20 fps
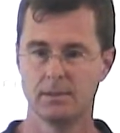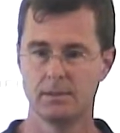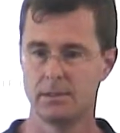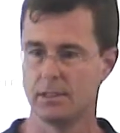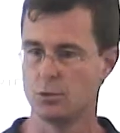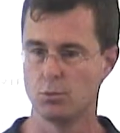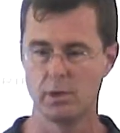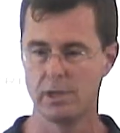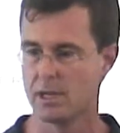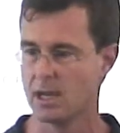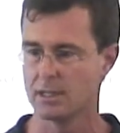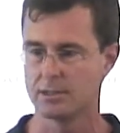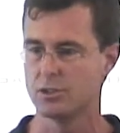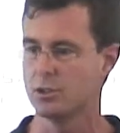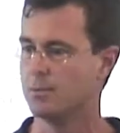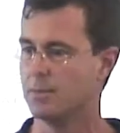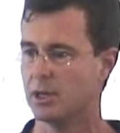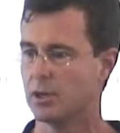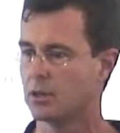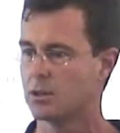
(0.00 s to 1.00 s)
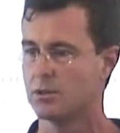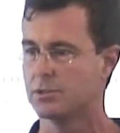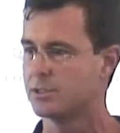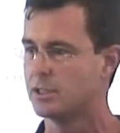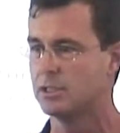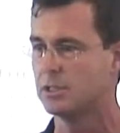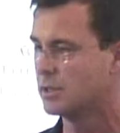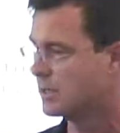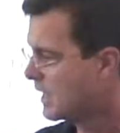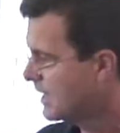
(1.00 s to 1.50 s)
did we not do miracles
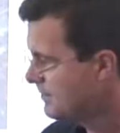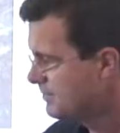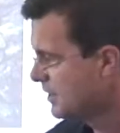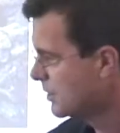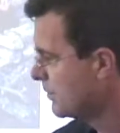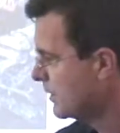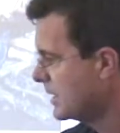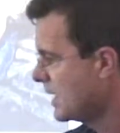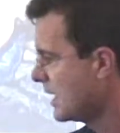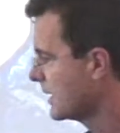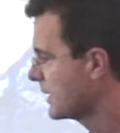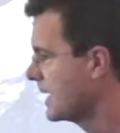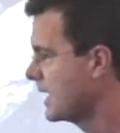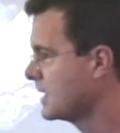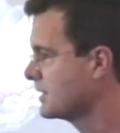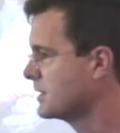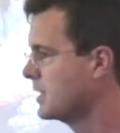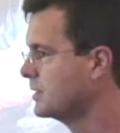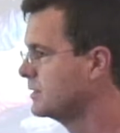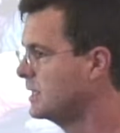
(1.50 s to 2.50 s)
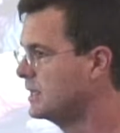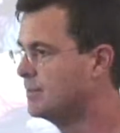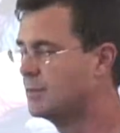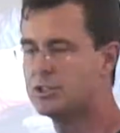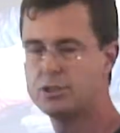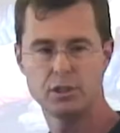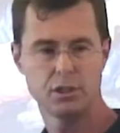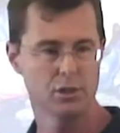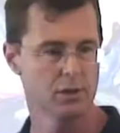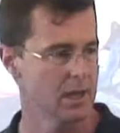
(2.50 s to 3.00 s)
in your name? Did we not cast out
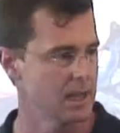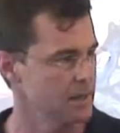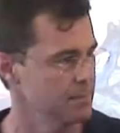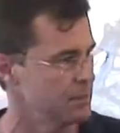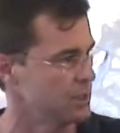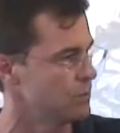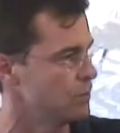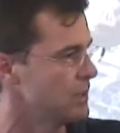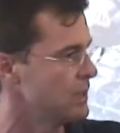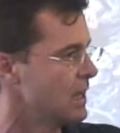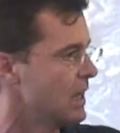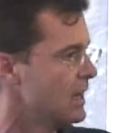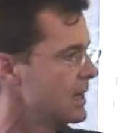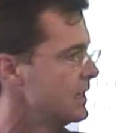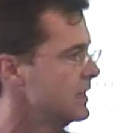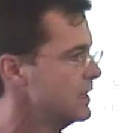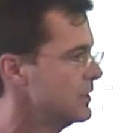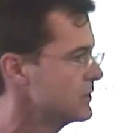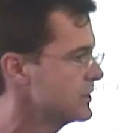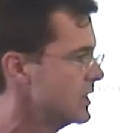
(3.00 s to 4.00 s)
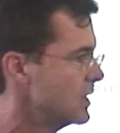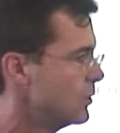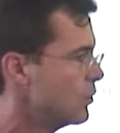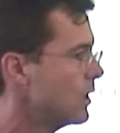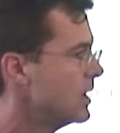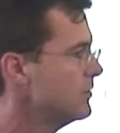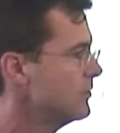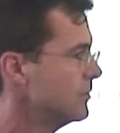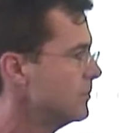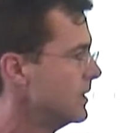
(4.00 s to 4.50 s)
demons in your name? Did we not? And he'll say,
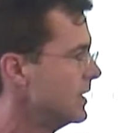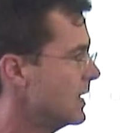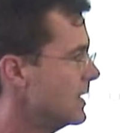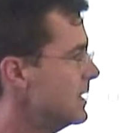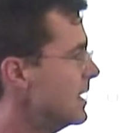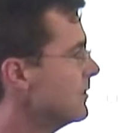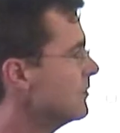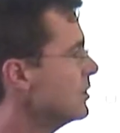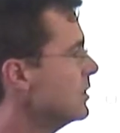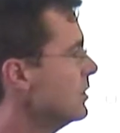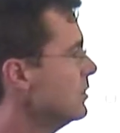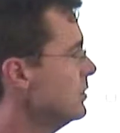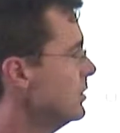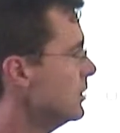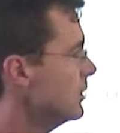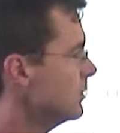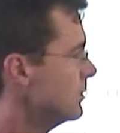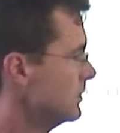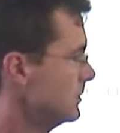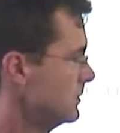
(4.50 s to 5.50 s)
away from me, I never knew you.